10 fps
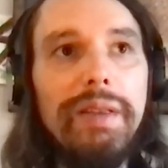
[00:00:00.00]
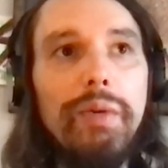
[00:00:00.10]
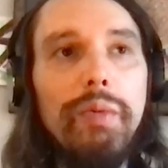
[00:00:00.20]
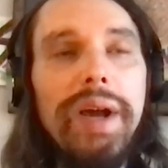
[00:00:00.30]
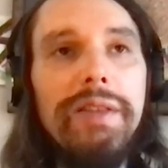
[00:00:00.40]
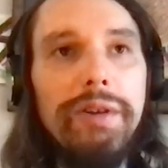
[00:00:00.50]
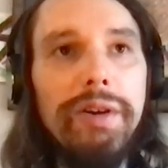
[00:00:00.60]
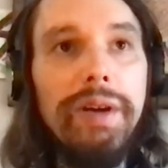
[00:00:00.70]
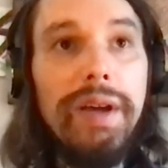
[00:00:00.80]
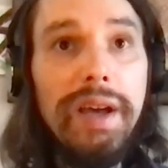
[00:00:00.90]
way
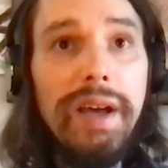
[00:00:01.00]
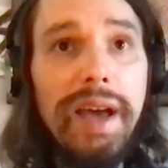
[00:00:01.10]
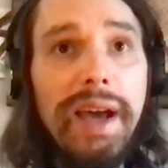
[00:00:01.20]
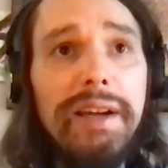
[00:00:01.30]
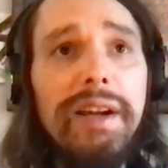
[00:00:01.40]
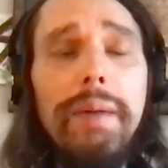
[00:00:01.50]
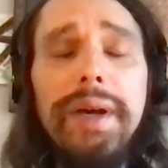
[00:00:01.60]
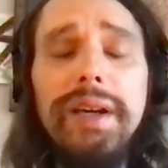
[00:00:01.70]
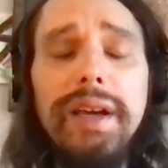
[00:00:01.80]
their economic